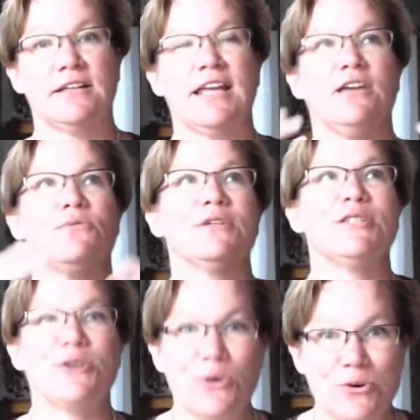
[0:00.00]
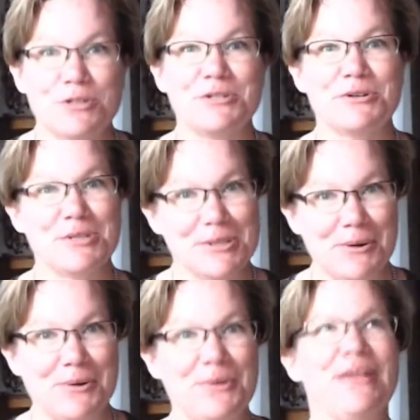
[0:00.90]
It restores your
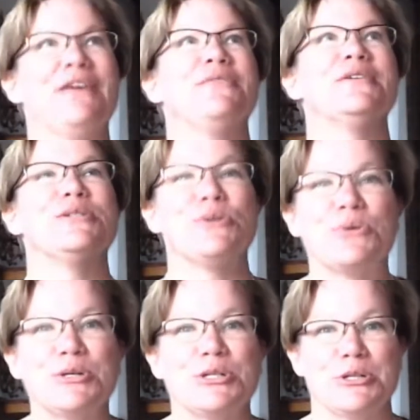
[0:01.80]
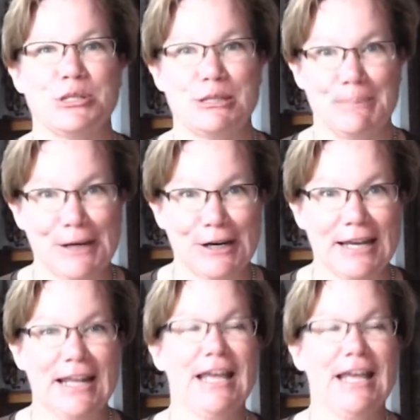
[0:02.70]
soul. It restores your spirit.